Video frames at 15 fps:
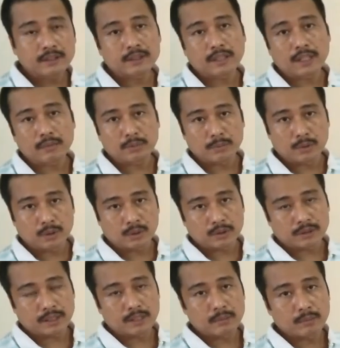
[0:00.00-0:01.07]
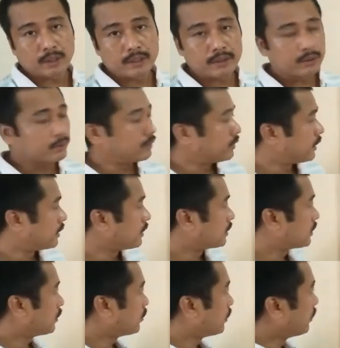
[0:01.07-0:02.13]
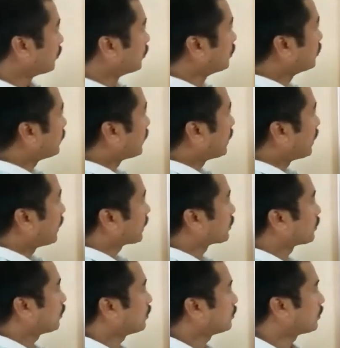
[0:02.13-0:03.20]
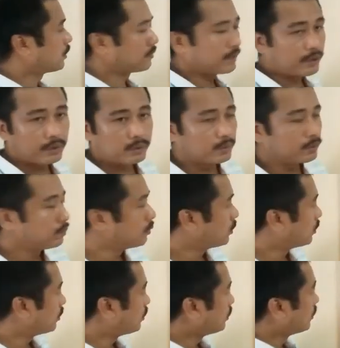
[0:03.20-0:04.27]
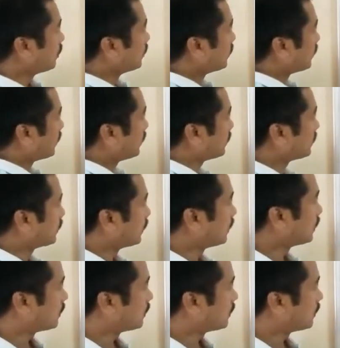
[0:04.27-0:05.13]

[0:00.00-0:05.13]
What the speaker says: the carbon monoxide molecule, that is you remove an electron from the HOMO, that is the